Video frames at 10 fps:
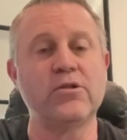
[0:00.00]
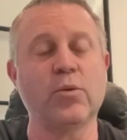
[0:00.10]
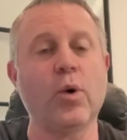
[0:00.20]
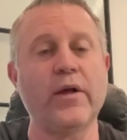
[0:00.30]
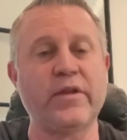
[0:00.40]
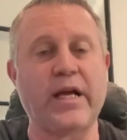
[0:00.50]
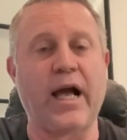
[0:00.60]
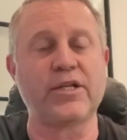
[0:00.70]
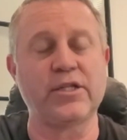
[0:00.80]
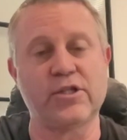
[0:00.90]
to what the
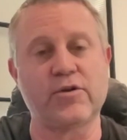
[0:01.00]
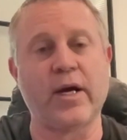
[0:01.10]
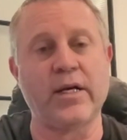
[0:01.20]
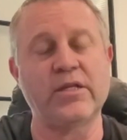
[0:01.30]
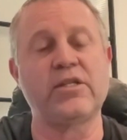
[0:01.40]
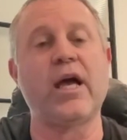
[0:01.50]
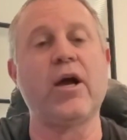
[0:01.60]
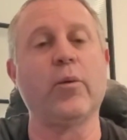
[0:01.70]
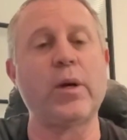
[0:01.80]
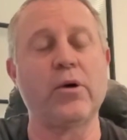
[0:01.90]
action is trying to say.
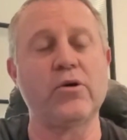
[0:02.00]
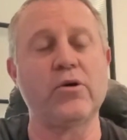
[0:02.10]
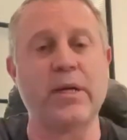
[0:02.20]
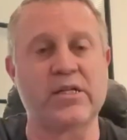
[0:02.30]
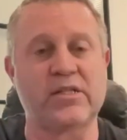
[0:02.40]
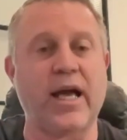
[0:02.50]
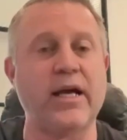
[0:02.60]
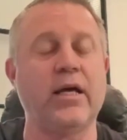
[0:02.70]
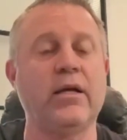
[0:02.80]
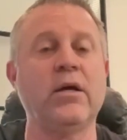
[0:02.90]
Are we supposed to be
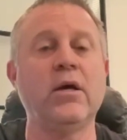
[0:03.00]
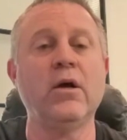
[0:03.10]
excited?